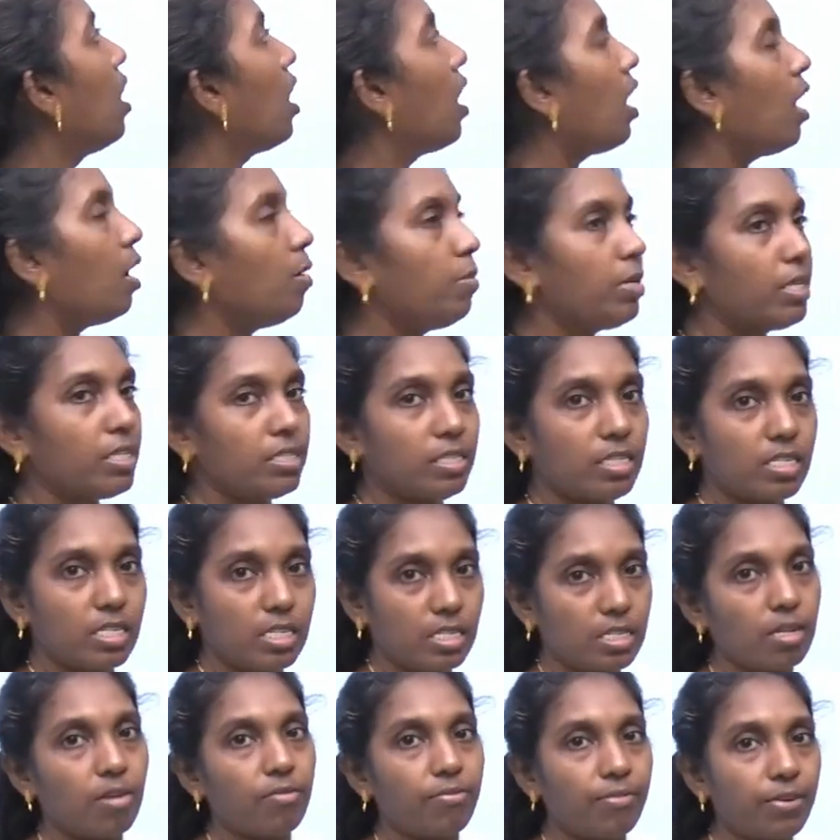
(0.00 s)
Among
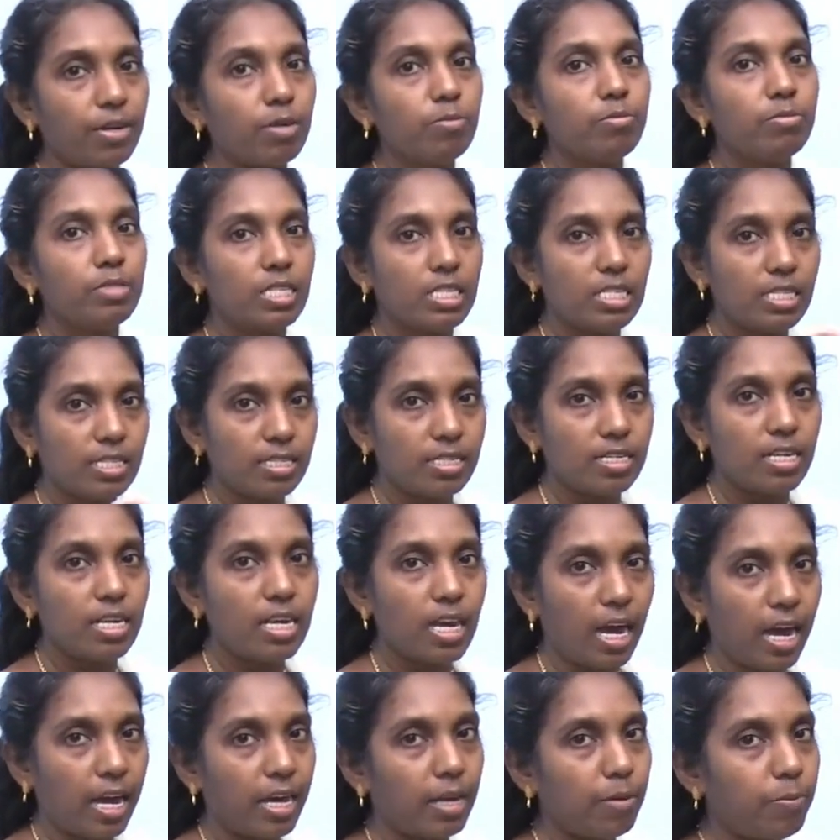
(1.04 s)
this, from this
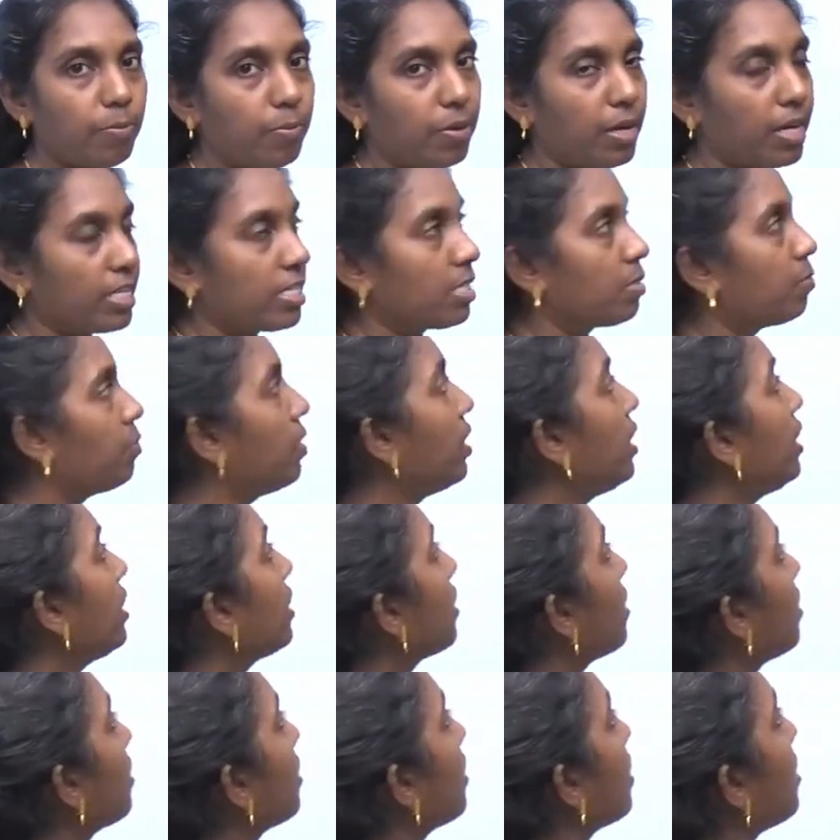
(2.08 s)
Ti
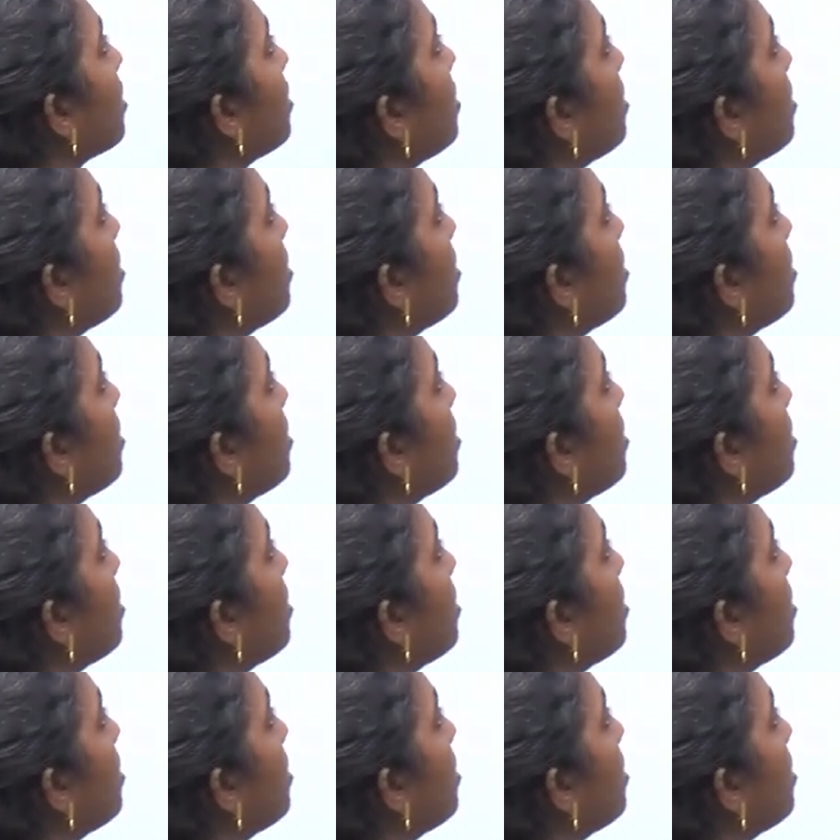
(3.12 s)
plasmid, the